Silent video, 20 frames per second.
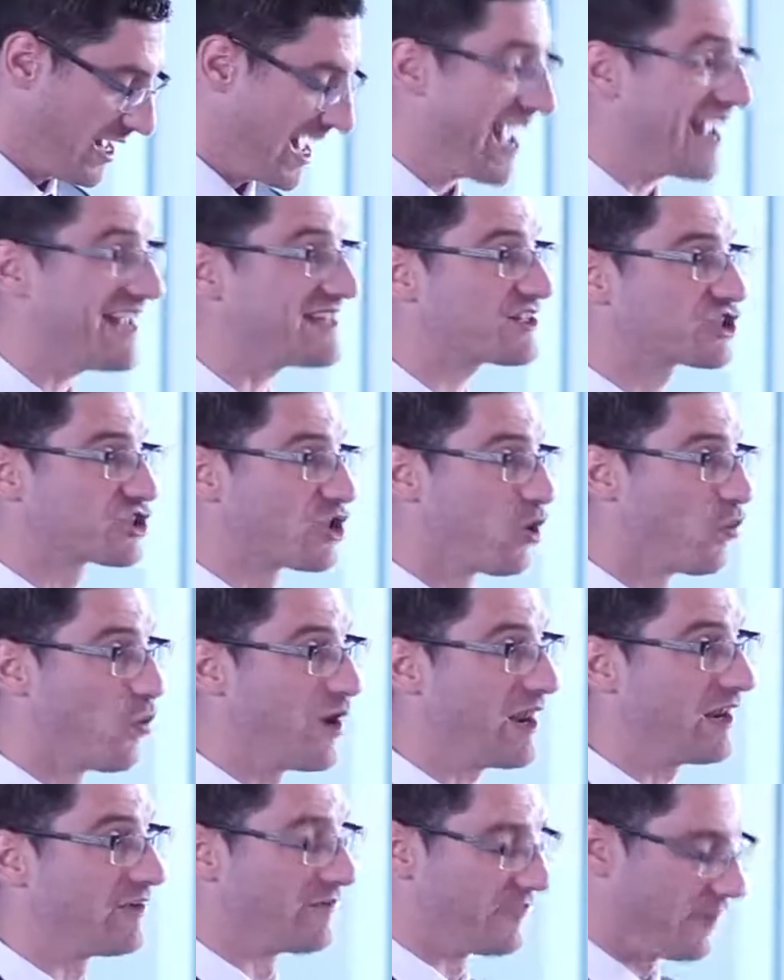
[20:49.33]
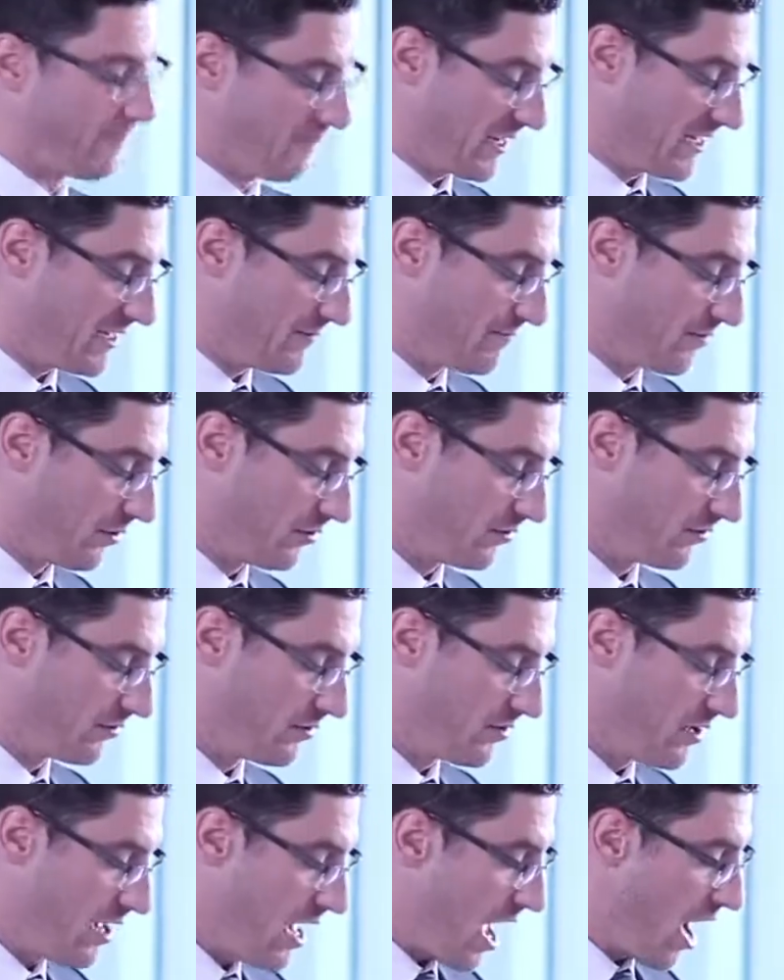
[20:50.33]
It's the will of the people.
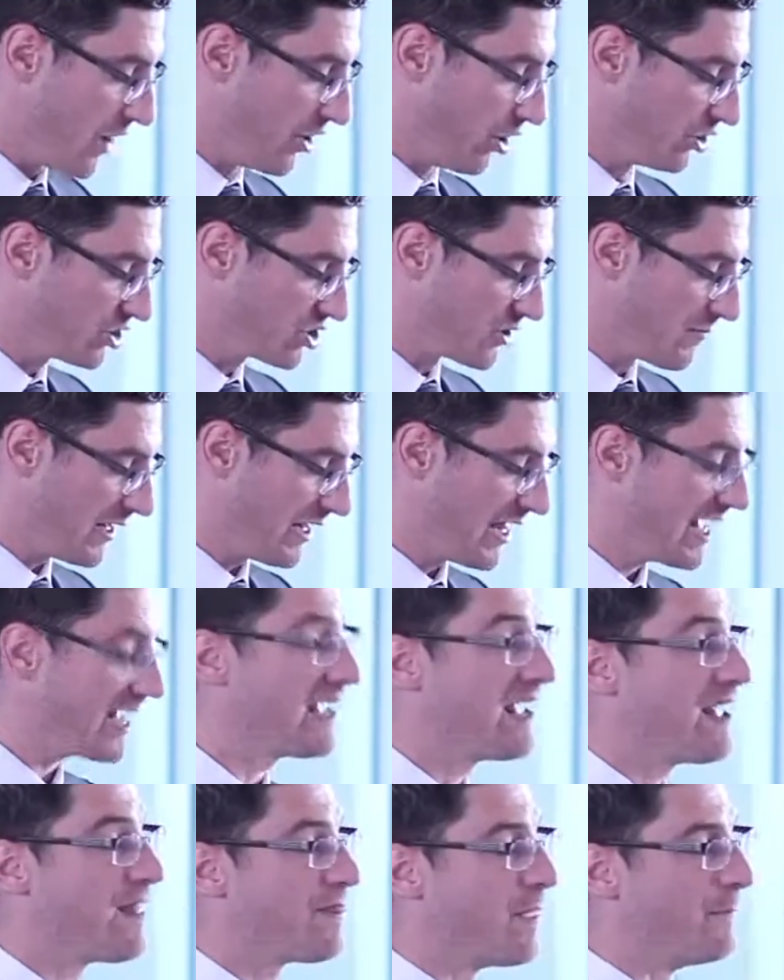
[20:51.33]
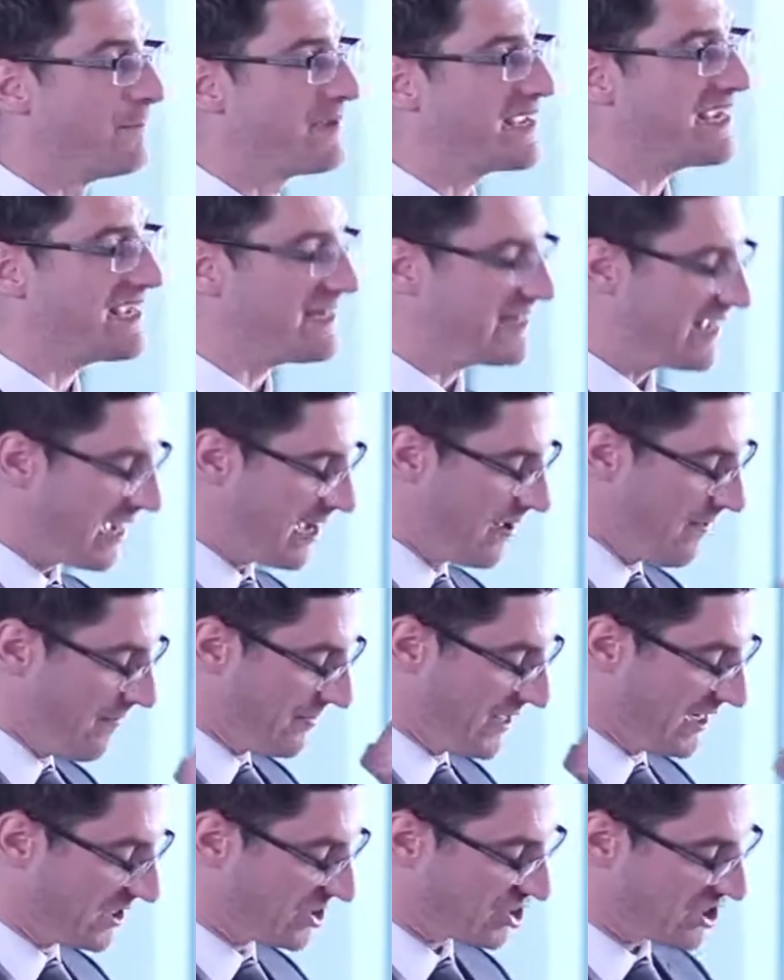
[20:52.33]
And ultimately, the media,
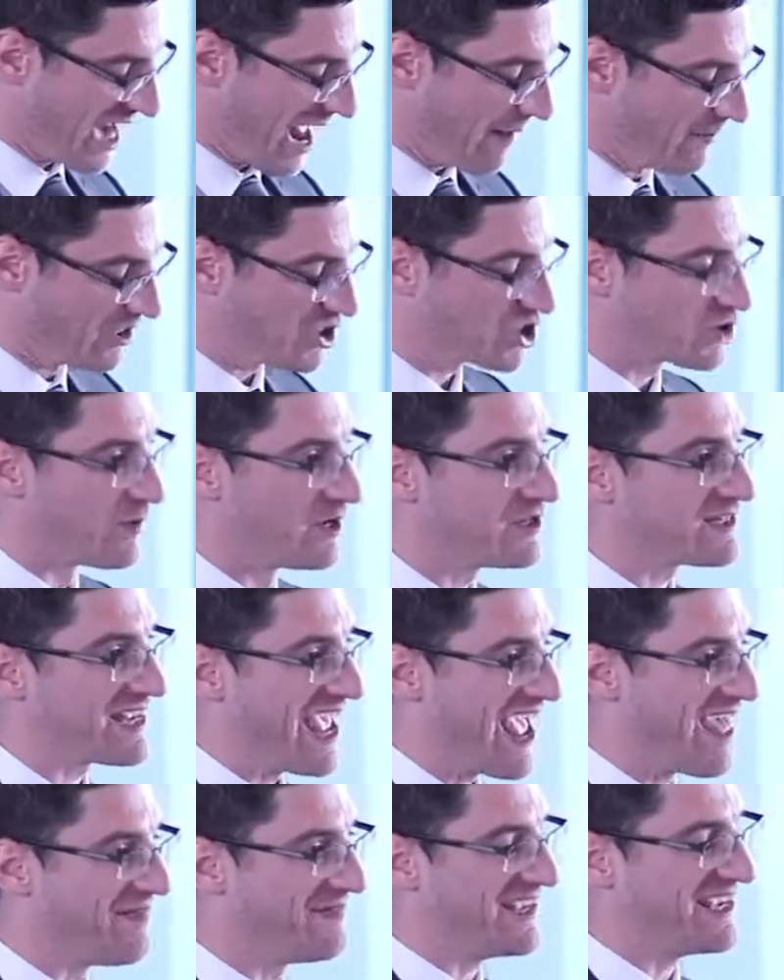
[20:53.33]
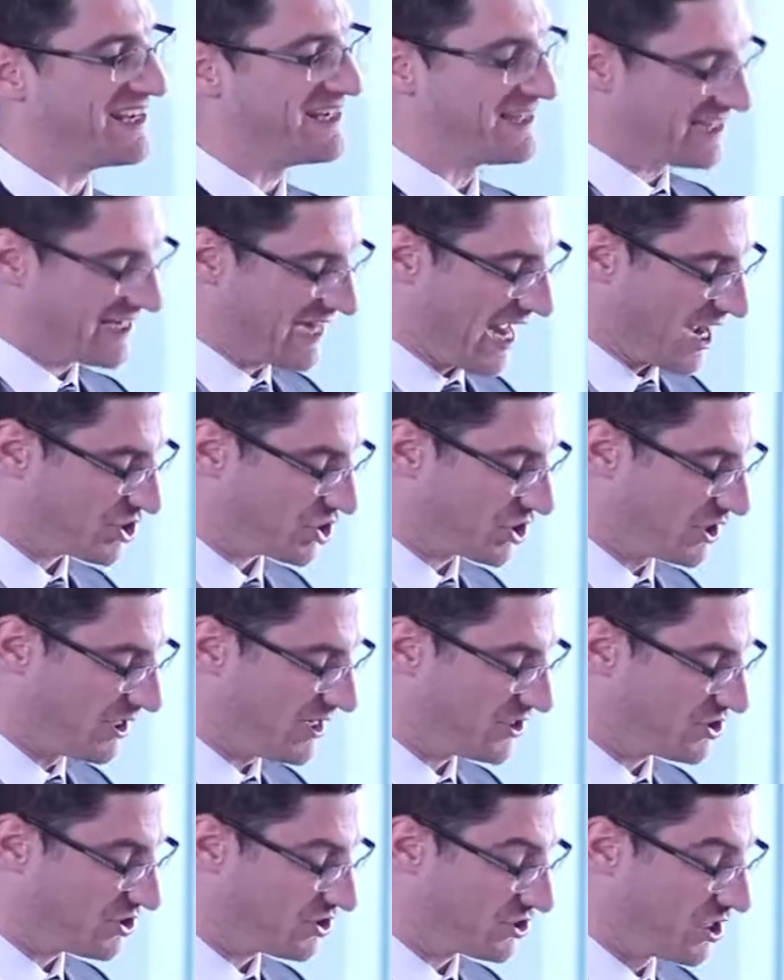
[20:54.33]
the establishment, and the
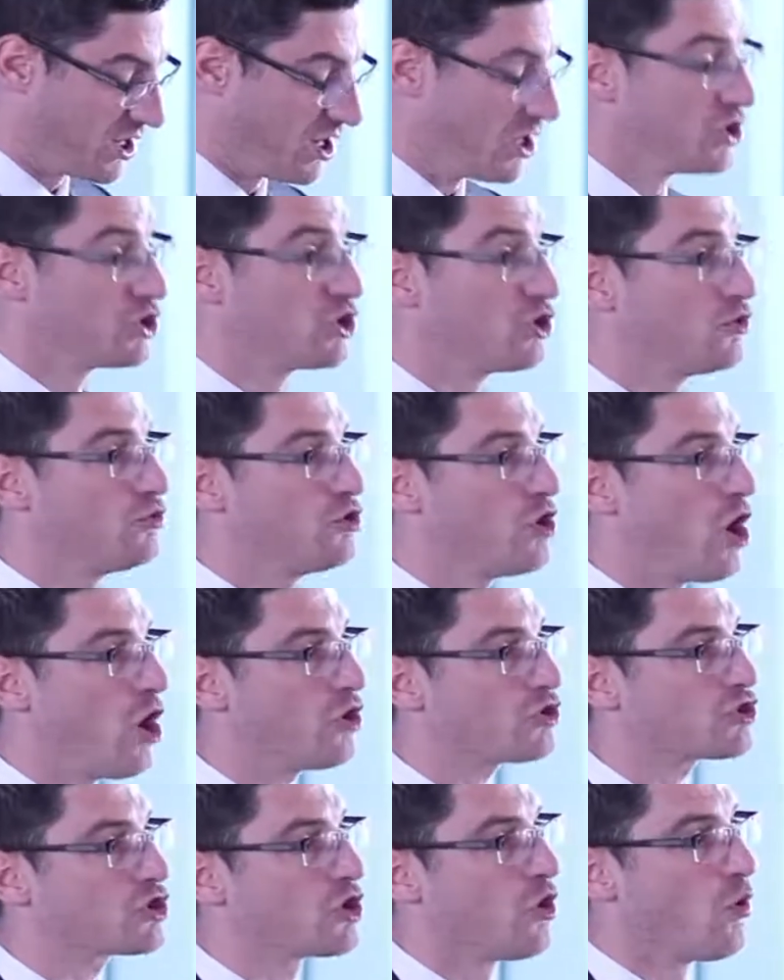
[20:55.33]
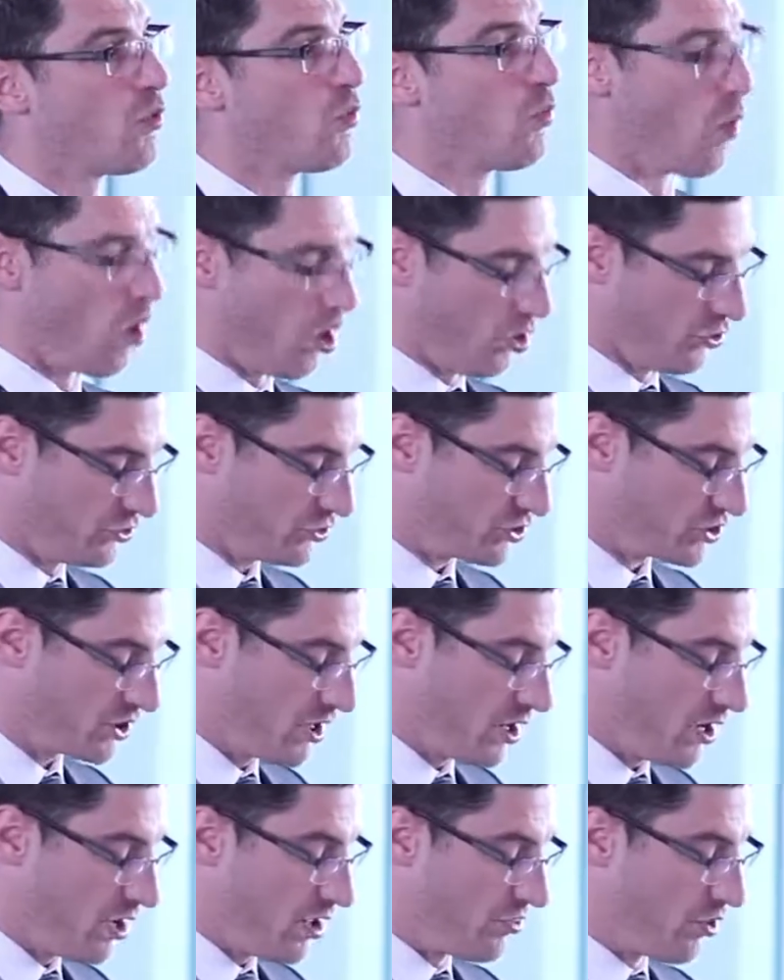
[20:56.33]
internationalists do not want
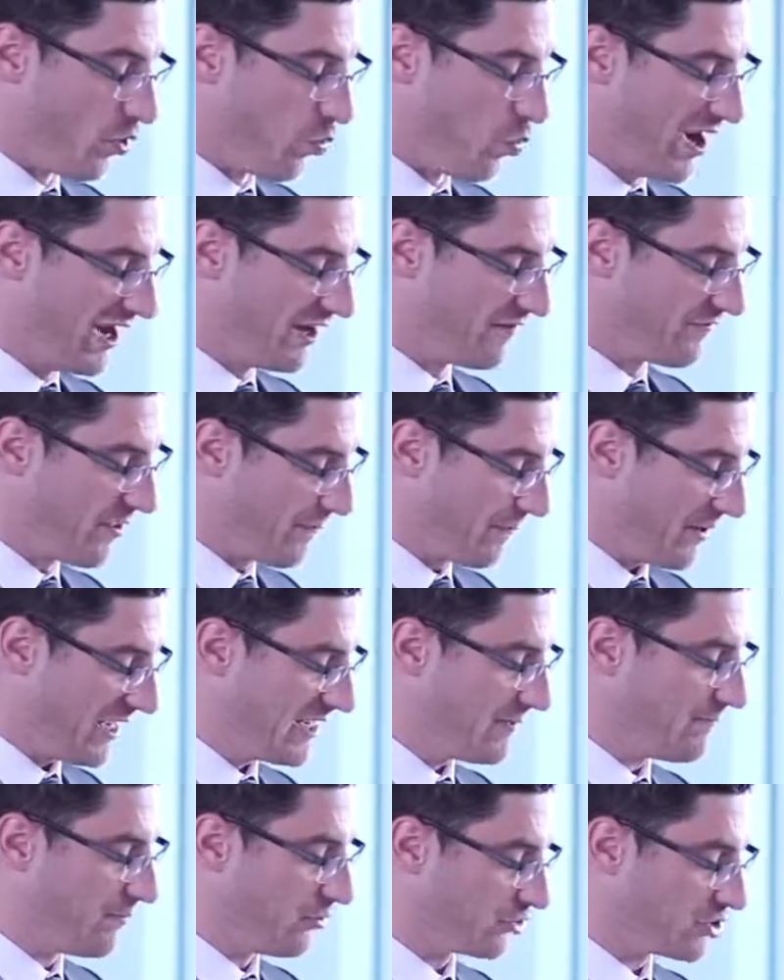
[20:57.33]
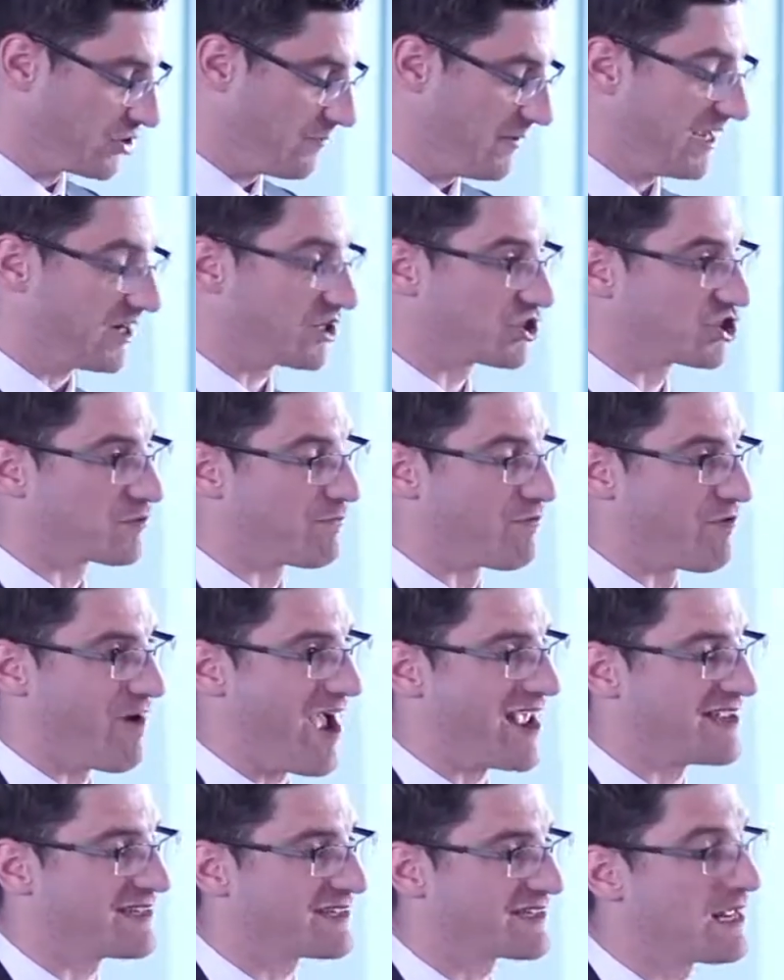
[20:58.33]
the will of the people to be
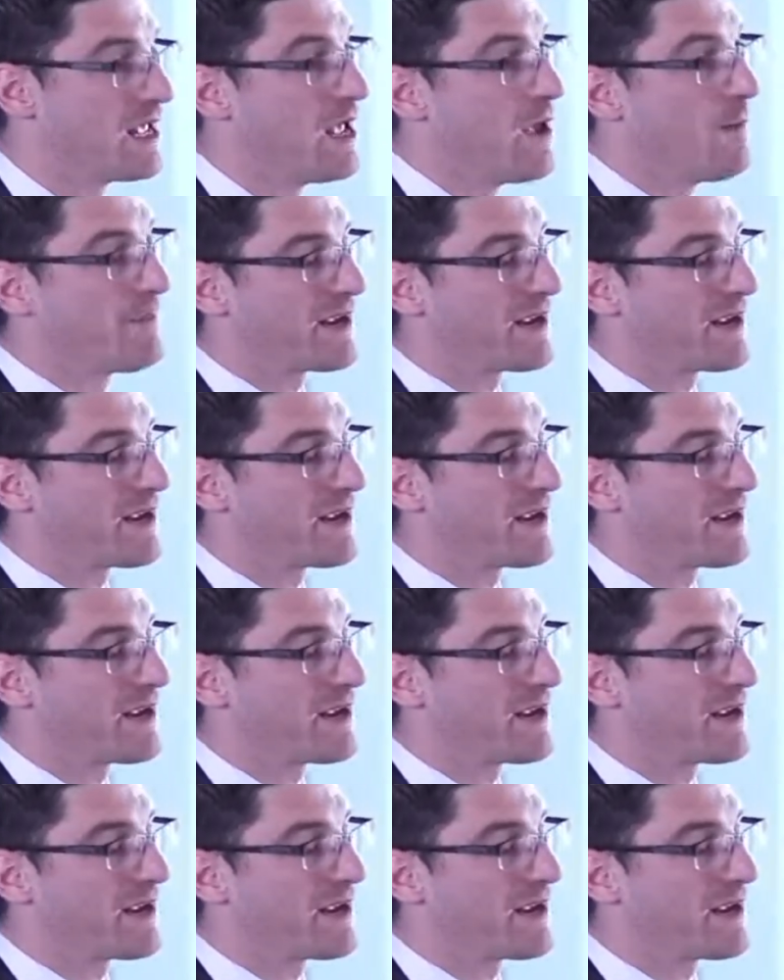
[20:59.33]
expressed,